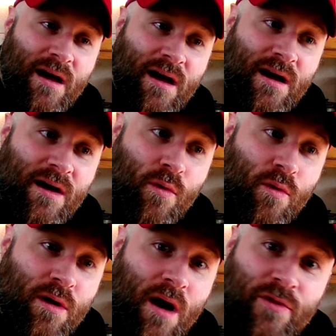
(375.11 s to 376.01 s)

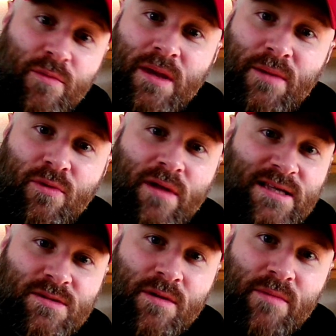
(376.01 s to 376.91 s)
or other people
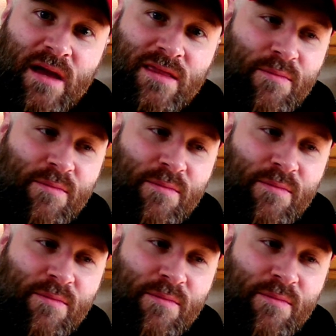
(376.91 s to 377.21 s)
ask me to make.